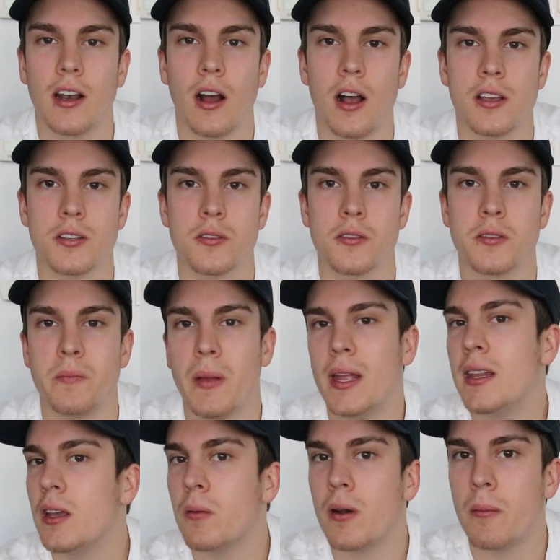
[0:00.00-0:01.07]
at hostels,
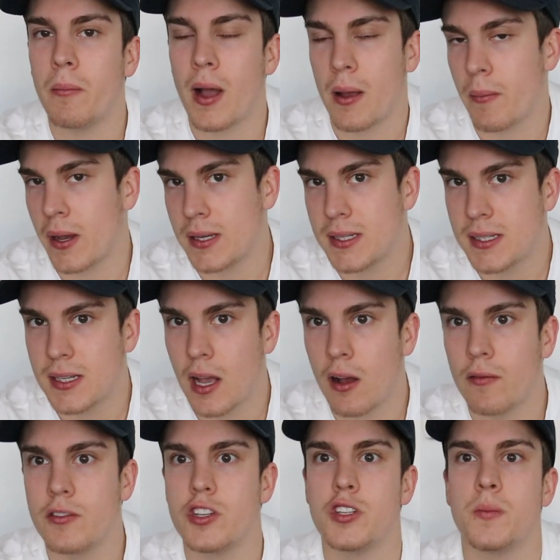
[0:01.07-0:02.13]
mainly when I'm by
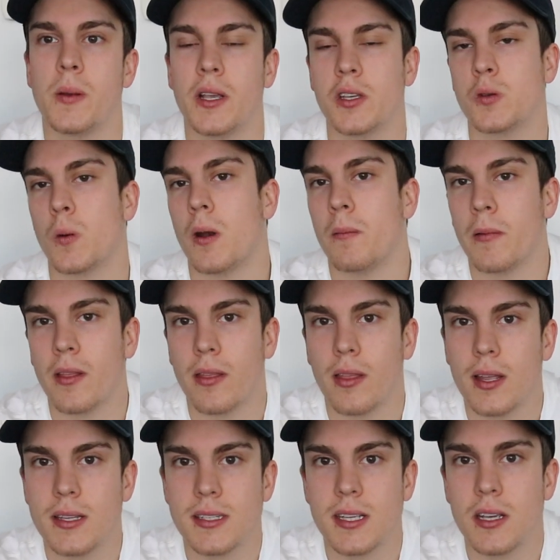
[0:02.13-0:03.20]
myself, just because when I'm with
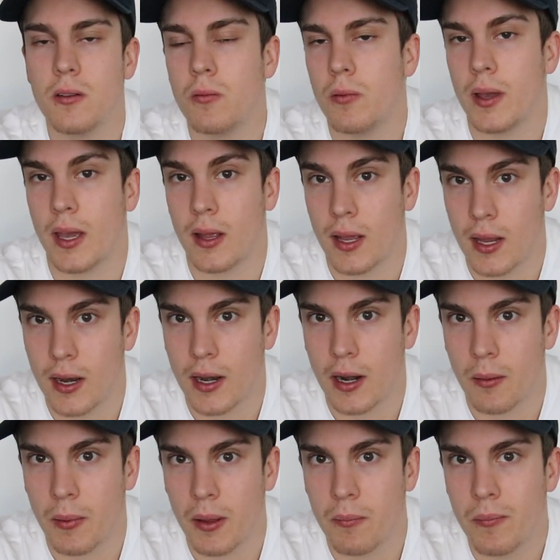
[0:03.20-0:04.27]
Lindsay, we can get an
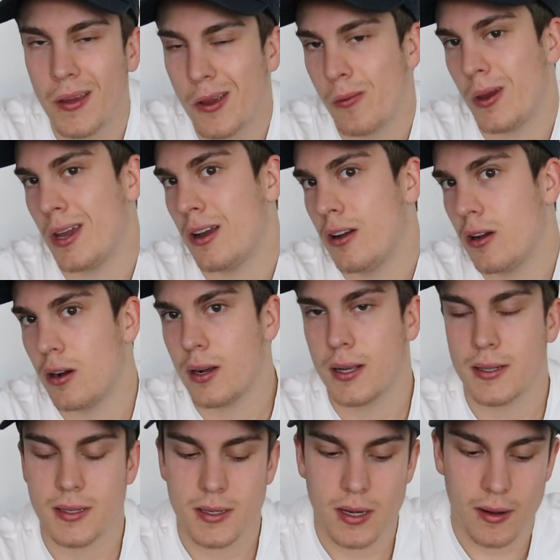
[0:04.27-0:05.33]
Airbnb, we can cook
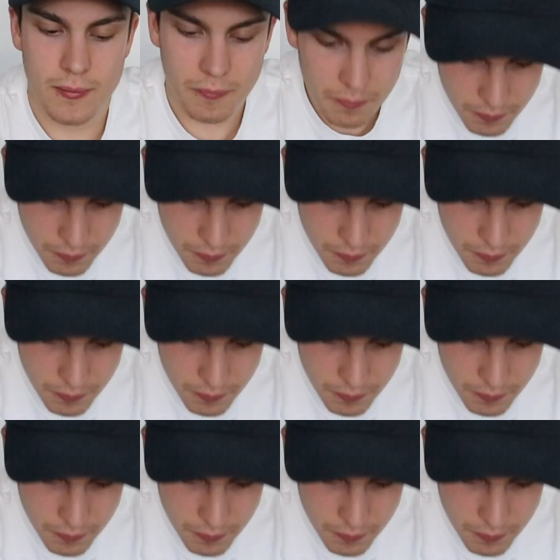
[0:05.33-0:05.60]
and stuff.